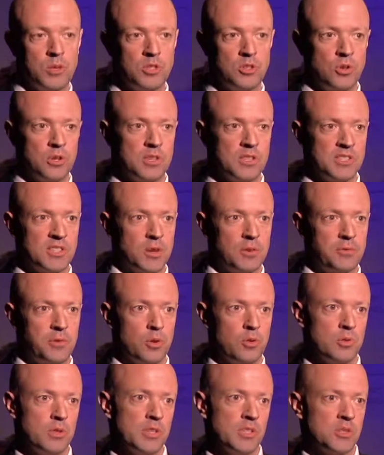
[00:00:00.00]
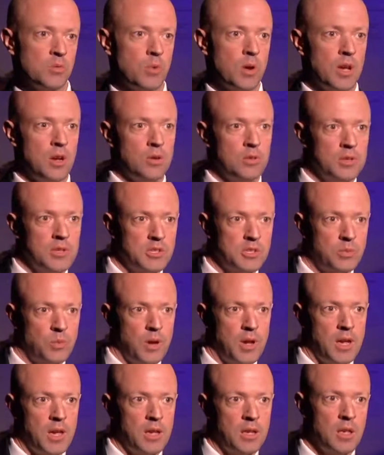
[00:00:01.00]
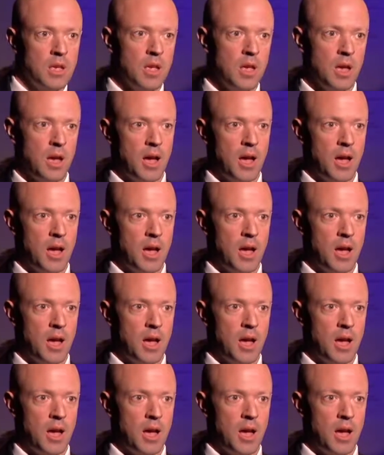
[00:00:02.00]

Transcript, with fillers: we turn a cell phone this way or this way,